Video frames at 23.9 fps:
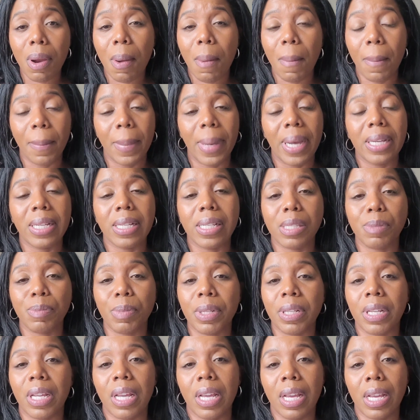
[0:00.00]
my
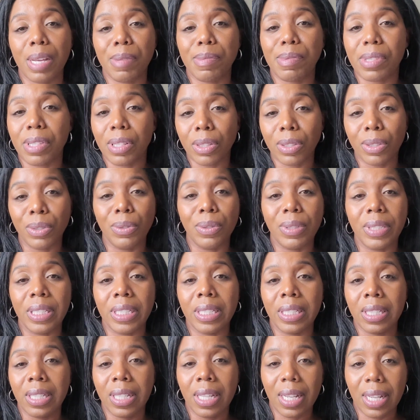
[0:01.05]
husband
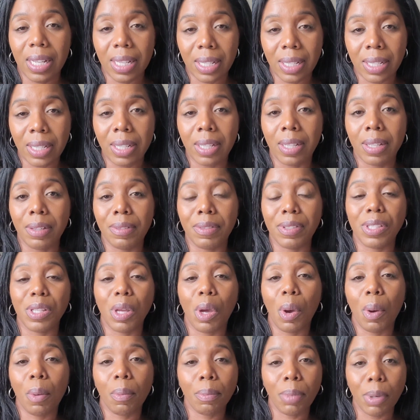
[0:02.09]
absolutely loves
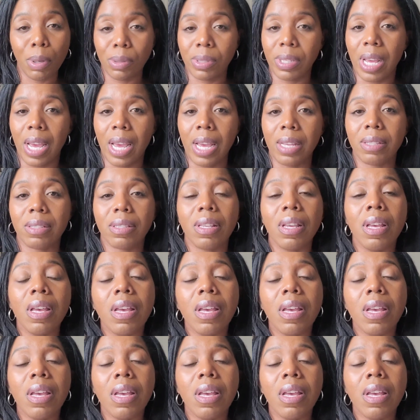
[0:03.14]
bow ties,